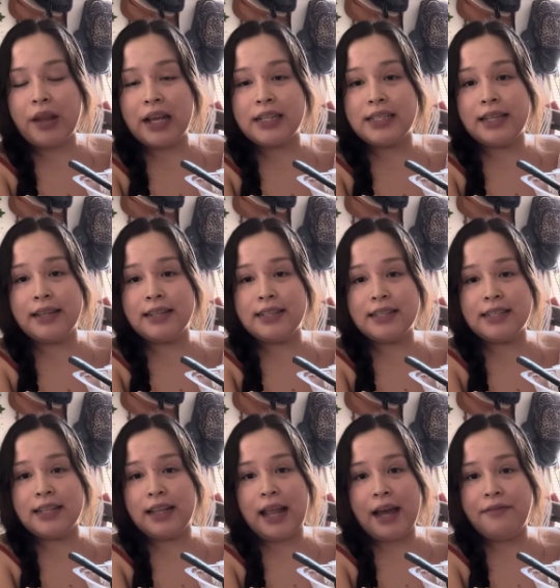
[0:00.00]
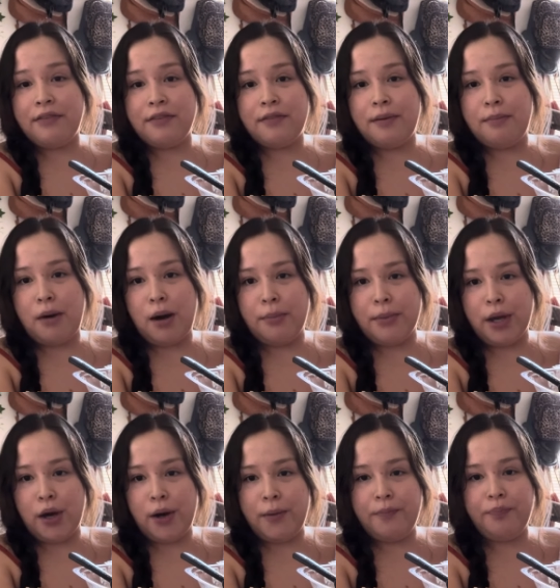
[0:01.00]
See, this is the life of a mom,
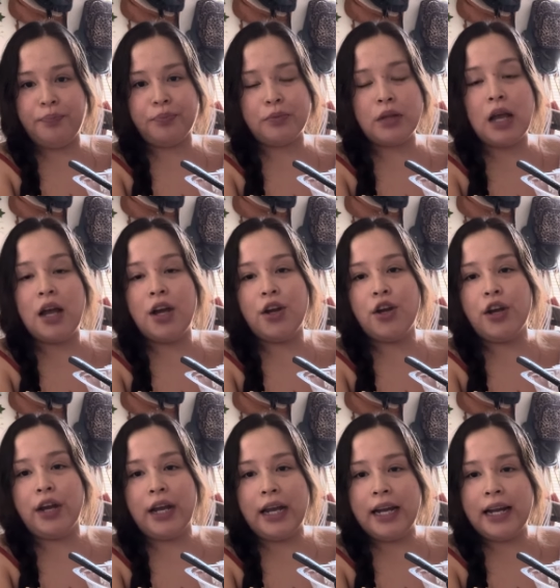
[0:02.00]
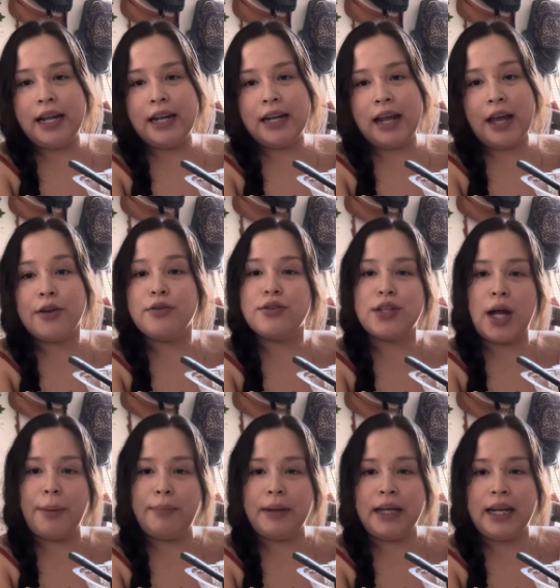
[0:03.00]
y'all. You're eating and you
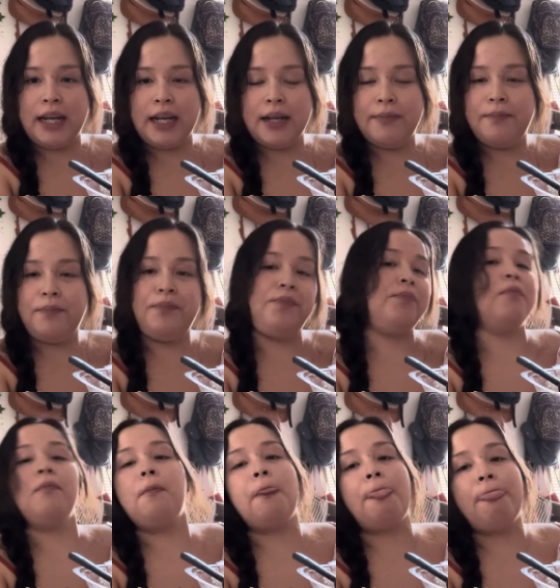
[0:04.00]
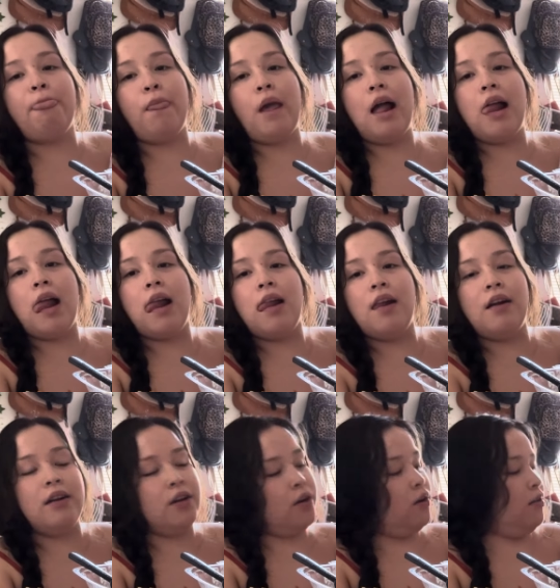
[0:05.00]
stop eating
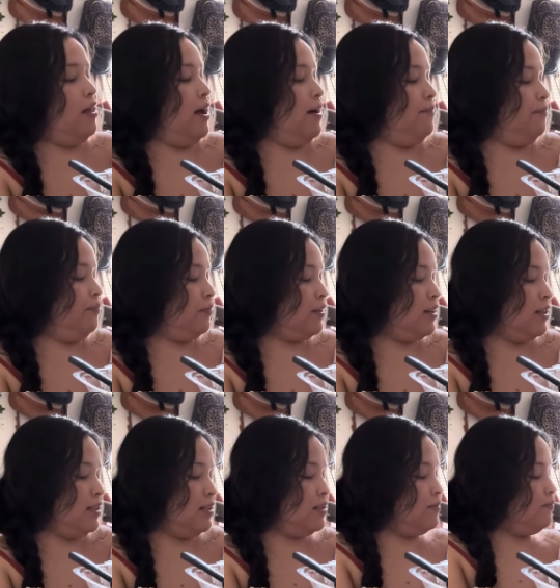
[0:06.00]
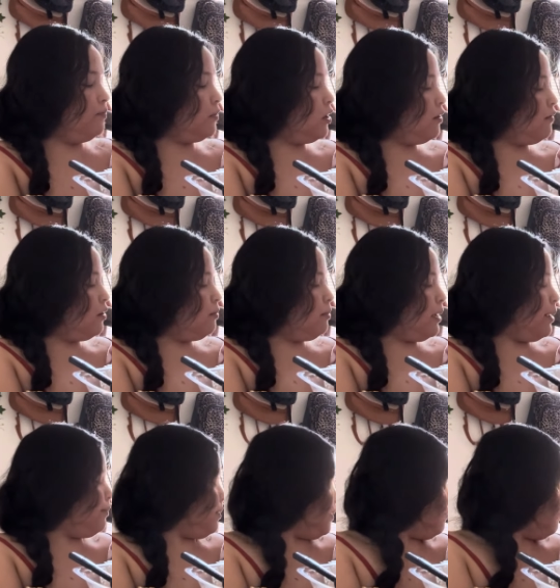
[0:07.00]
and all that because of your
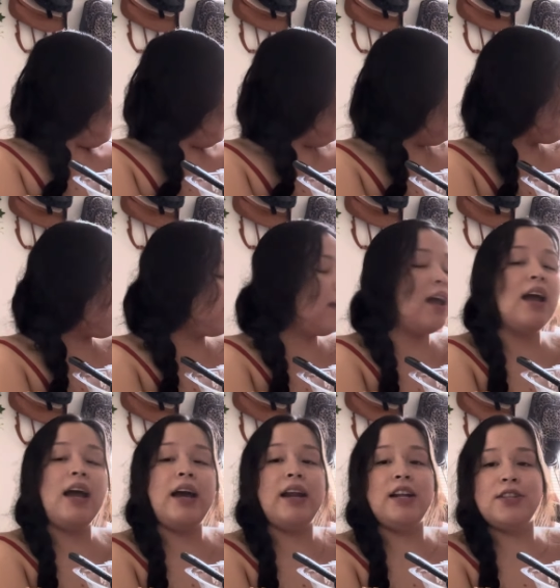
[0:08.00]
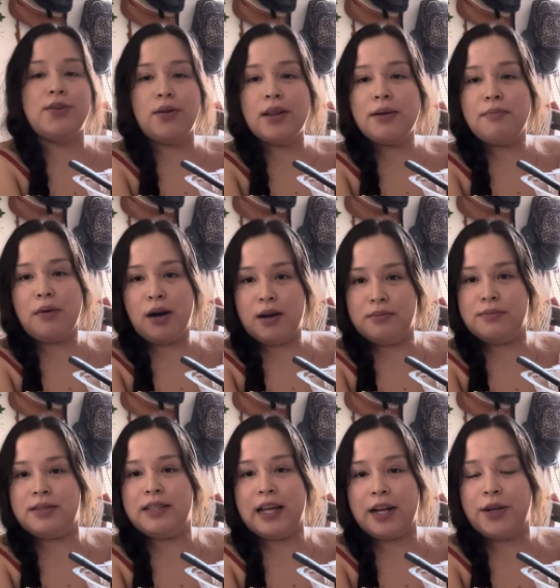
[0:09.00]
baby. And it's only
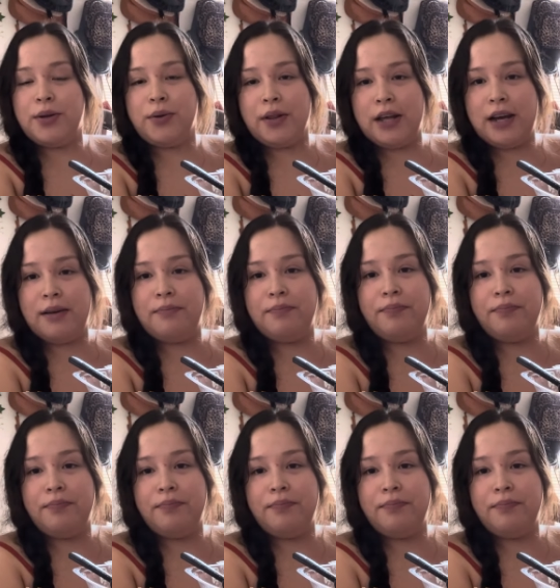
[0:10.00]
moms that do that.